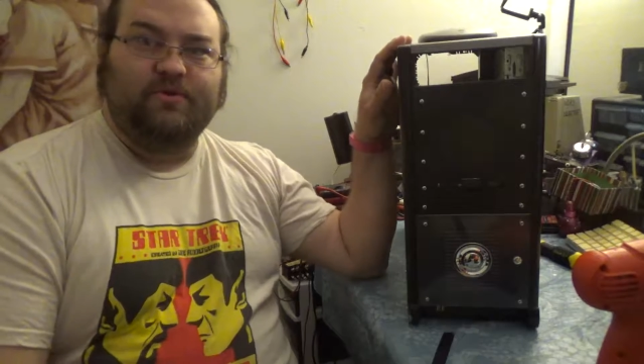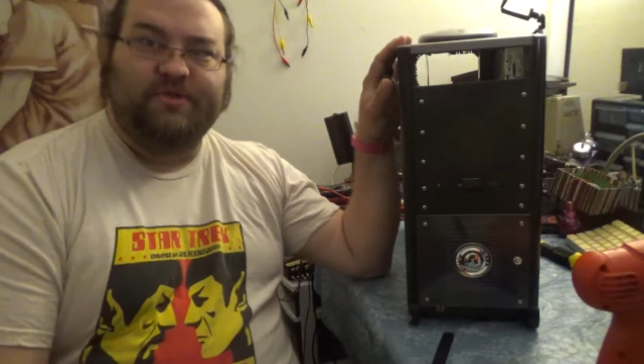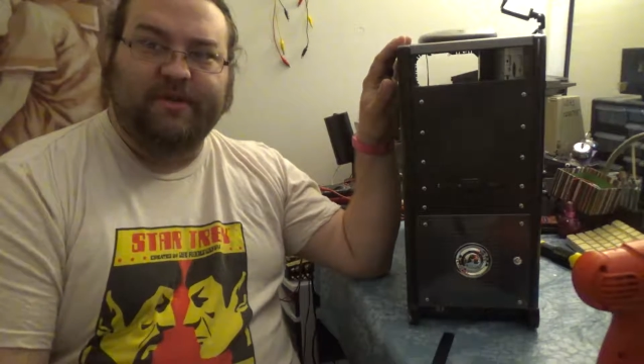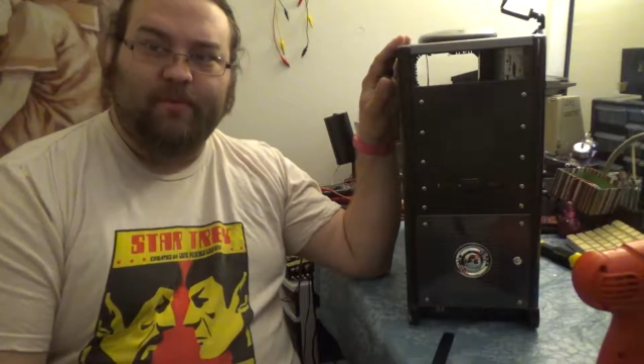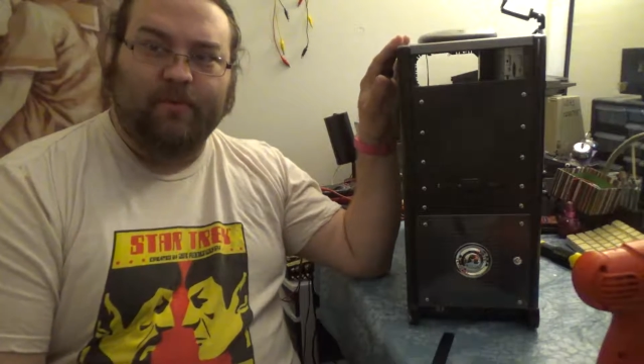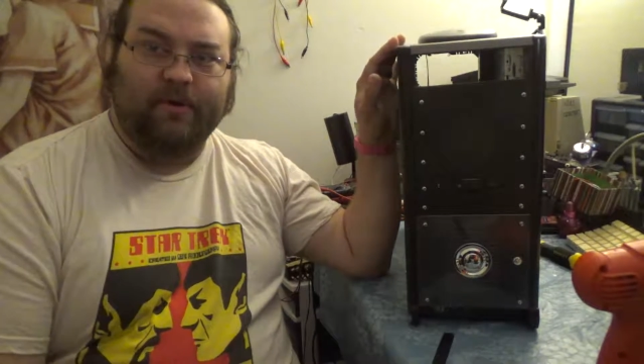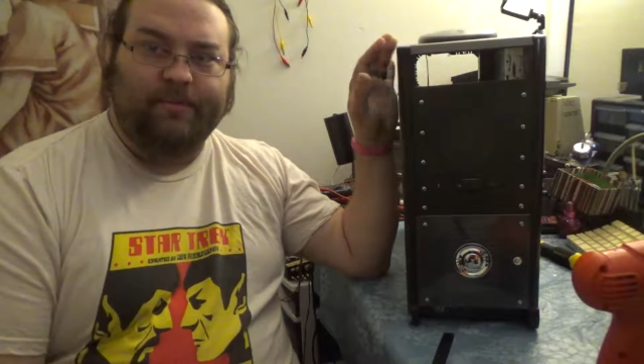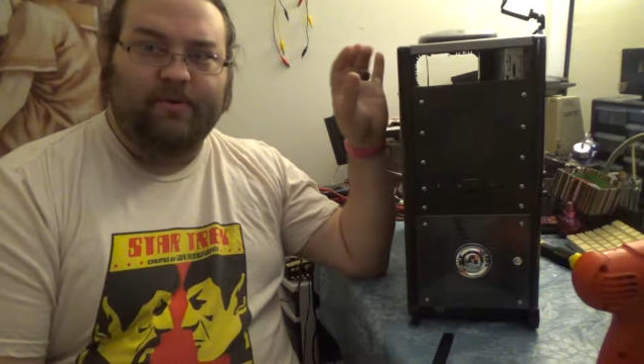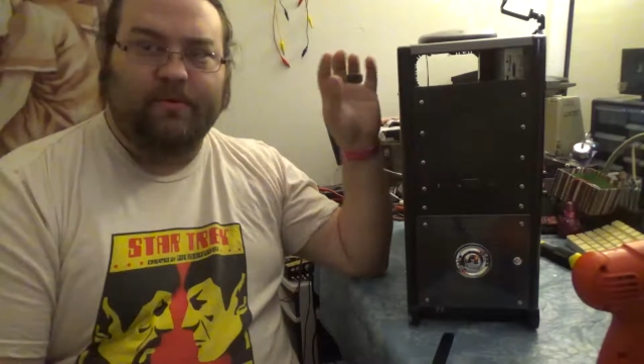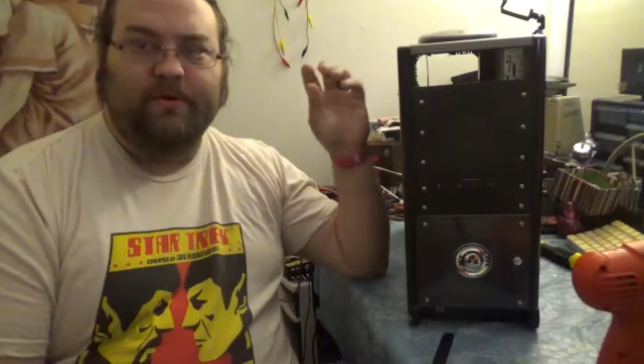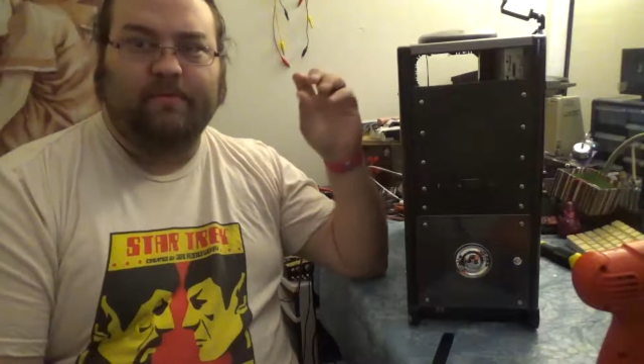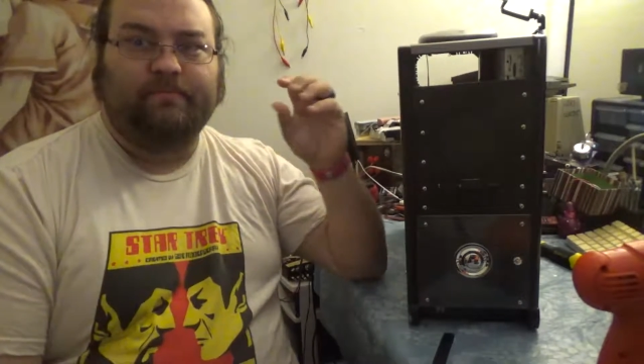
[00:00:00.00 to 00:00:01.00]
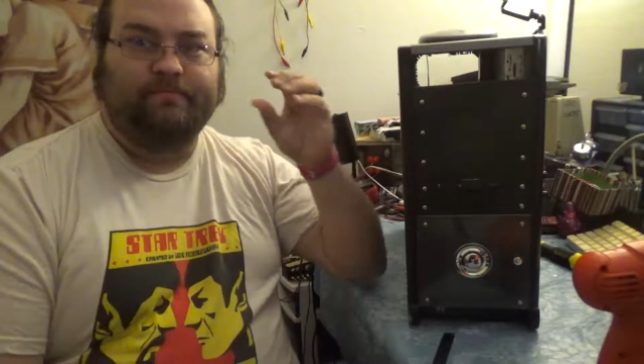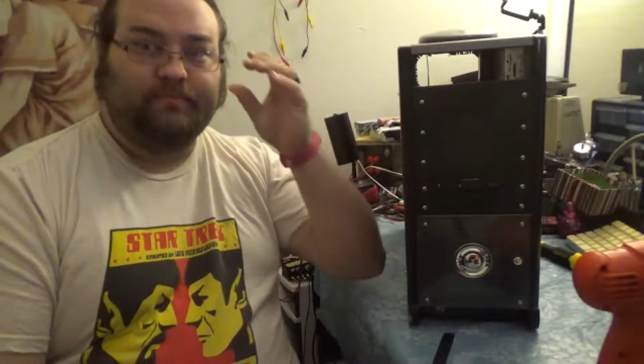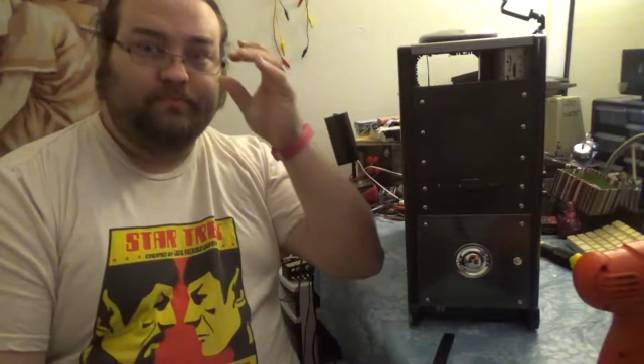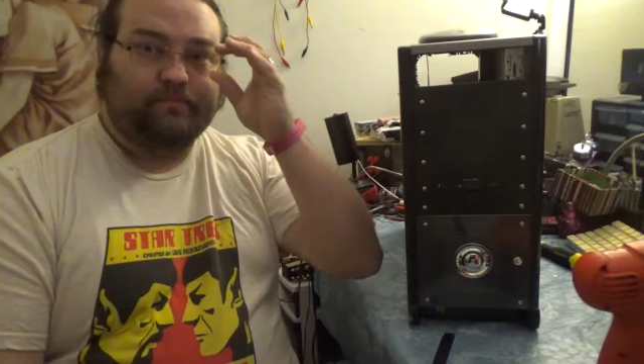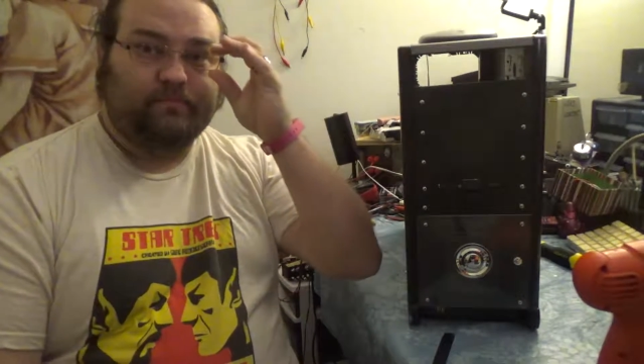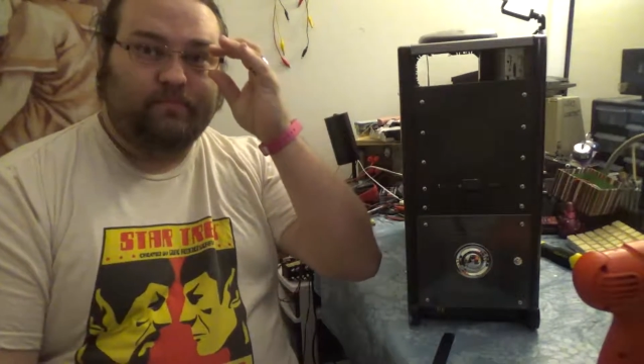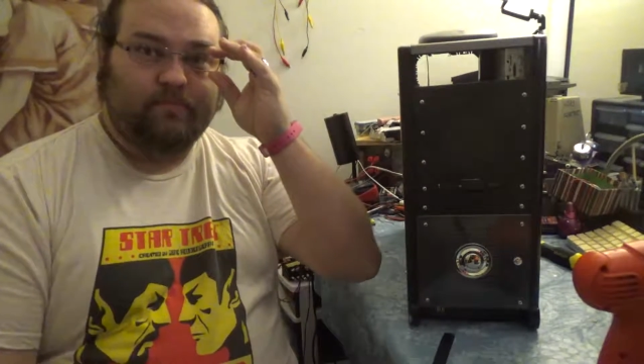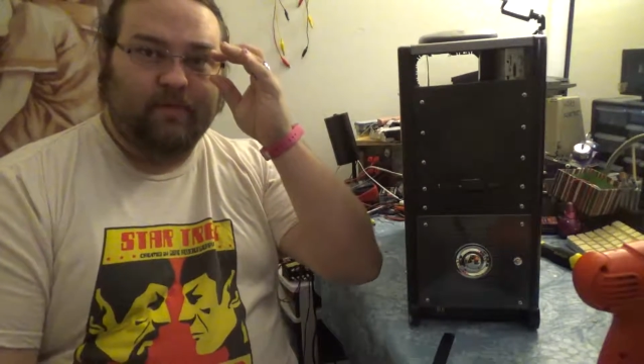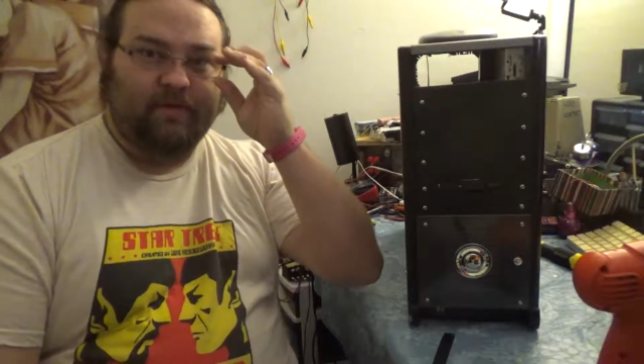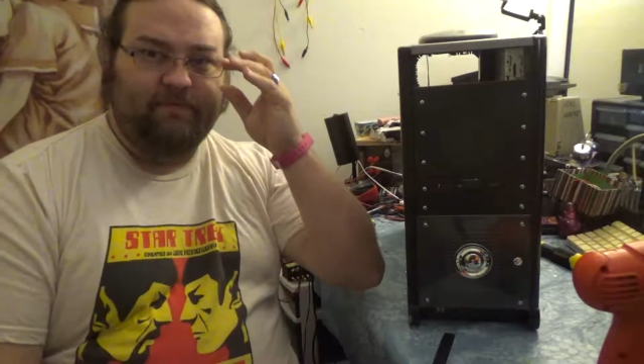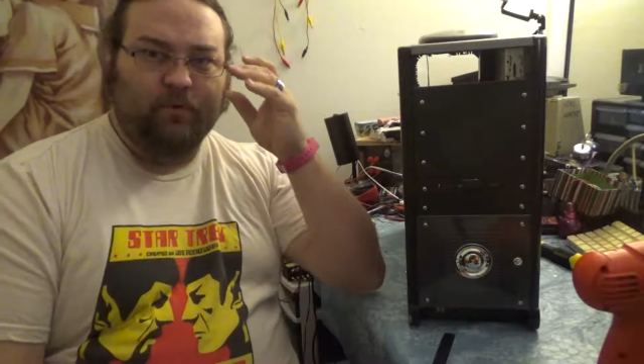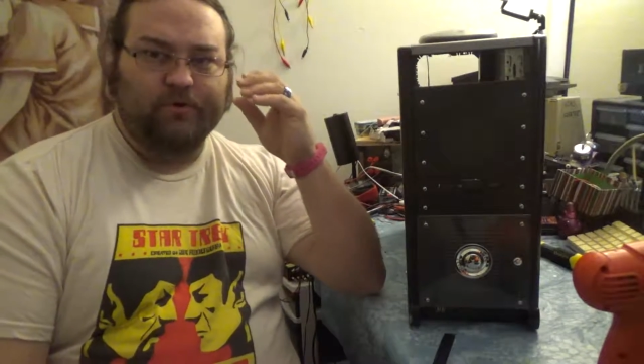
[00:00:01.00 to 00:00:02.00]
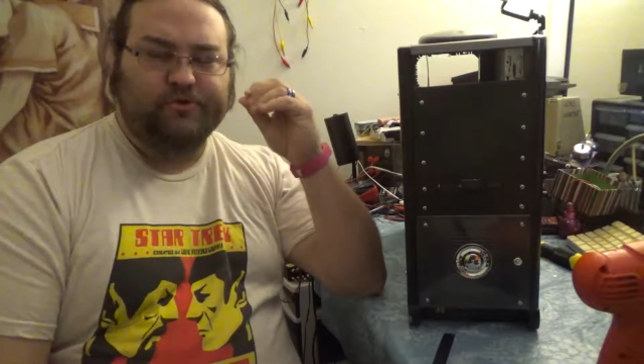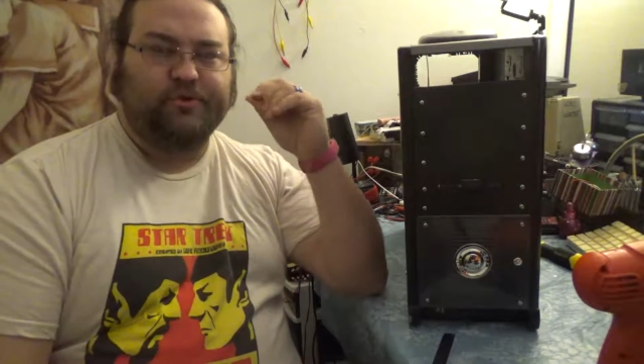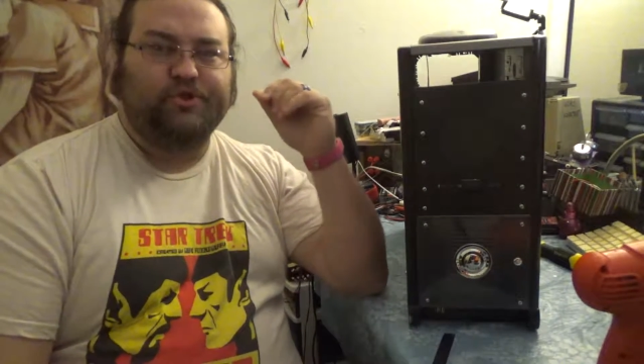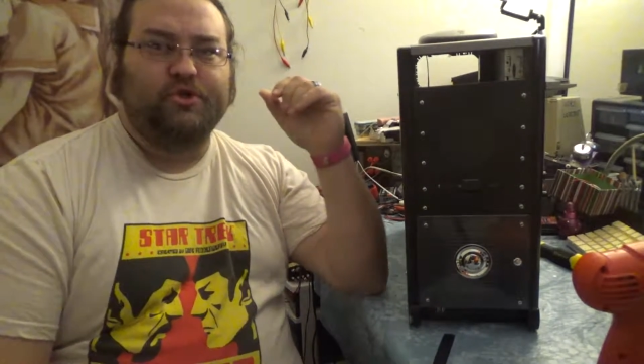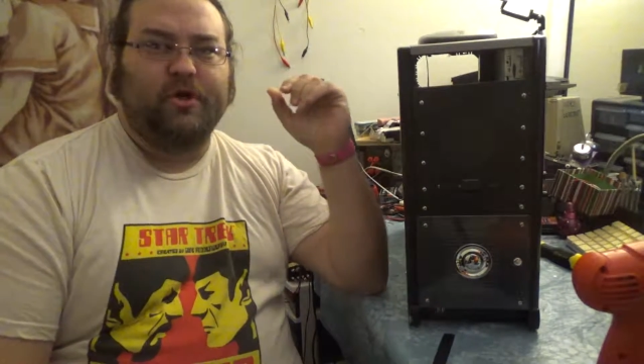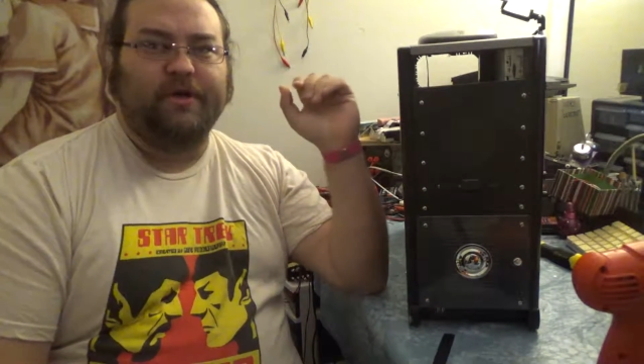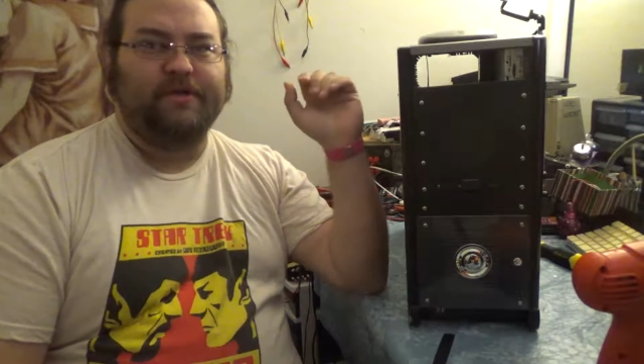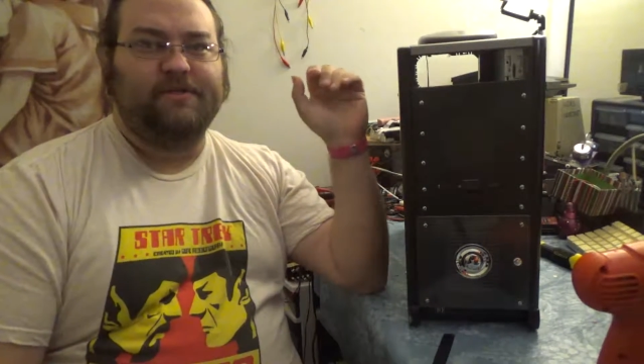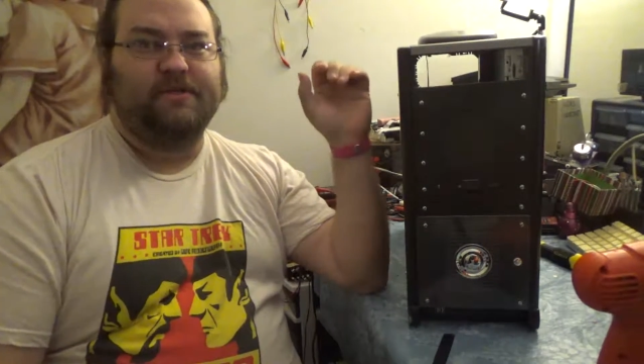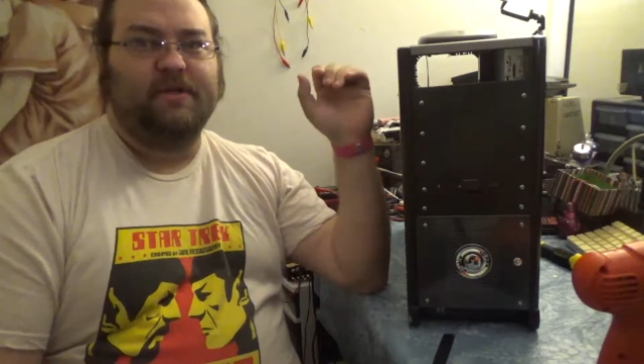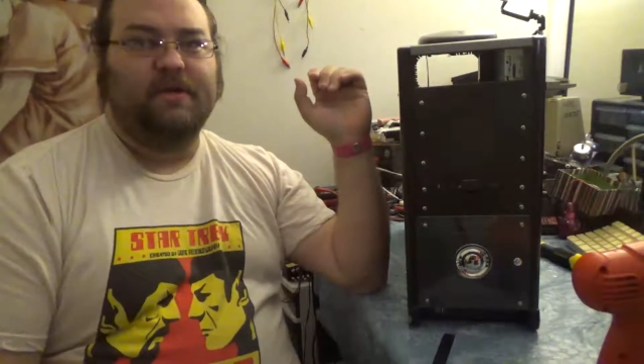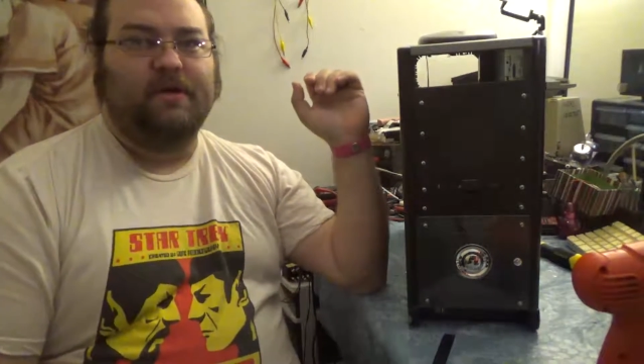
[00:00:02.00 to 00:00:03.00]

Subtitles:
segment we're going to be doing for SquishTronics.